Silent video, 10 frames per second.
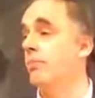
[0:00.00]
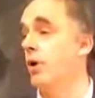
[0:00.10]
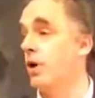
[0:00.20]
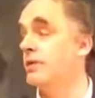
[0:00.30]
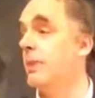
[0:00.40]

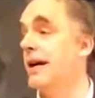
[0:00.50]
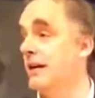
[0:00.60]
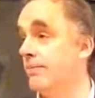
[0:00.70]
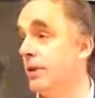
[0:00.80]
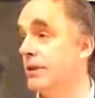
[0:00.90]
caused by
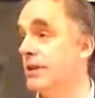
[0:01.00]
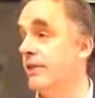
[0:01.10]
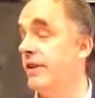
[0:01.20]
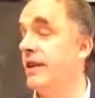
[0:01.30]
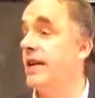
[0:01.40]

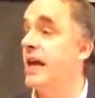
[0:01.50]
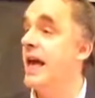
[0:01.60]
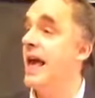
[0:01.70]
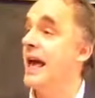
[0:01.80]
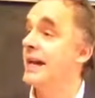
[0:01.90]
impulsivity
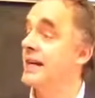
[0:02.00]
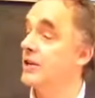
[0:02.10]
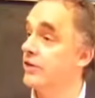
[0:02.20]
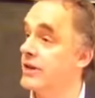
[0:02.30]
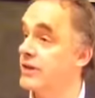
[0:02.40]
and
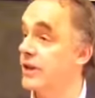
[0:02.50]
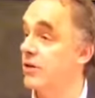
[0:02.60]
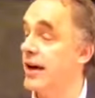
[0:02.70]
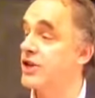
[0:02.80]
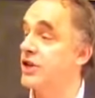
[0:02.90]
increased
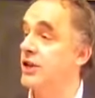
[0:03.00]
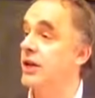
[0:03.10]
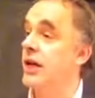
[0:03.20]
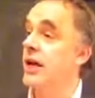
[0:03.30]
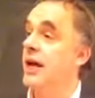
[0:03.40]
aggression
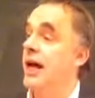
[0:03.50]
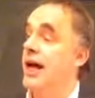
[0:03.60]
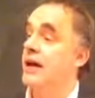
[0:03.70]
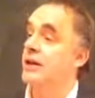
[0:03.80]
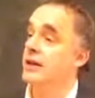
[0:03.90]

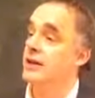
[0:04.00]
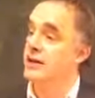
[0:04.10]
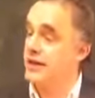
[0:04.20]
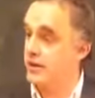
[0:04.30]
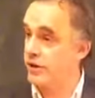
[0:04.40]
and
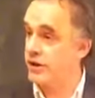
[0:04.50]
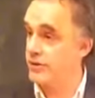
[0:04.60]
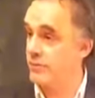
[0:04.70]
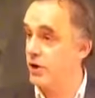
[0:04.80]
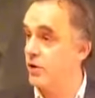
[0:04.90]

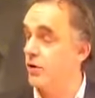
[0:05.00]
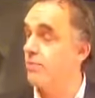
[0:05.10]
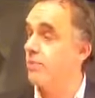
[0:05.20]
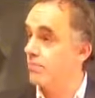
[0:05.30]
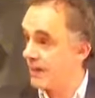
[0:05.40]
decreased mood
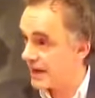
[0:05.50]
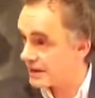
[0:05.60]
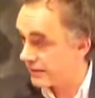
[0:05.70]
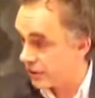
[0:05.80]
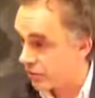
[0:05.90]
because
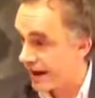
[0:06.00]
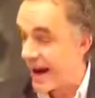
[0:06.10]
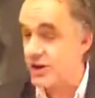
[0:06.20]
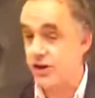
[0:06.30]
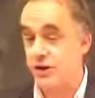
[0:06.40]
of your
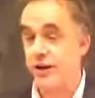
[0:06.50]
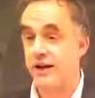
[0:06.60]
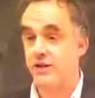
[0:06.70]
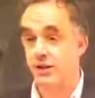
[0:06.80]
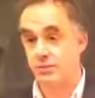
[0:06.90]
reaction to
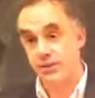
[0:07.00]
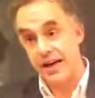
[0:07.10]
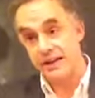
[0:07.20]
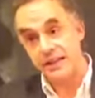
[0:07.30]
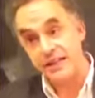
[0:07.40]
that
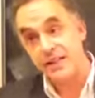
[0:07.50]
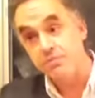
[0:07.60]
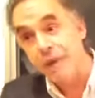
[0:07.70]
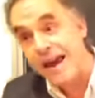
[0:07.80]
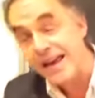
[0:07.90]
circumstances is
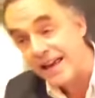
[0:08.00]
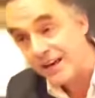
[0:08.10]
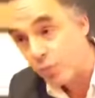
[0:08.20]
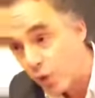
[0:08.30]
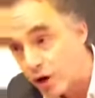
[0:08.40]
making
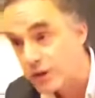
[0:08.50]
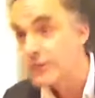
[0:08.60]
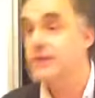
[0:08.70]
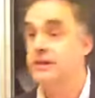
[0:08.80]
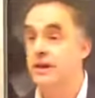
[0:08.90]
it
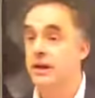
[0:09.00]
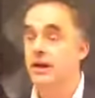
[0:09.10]
worse,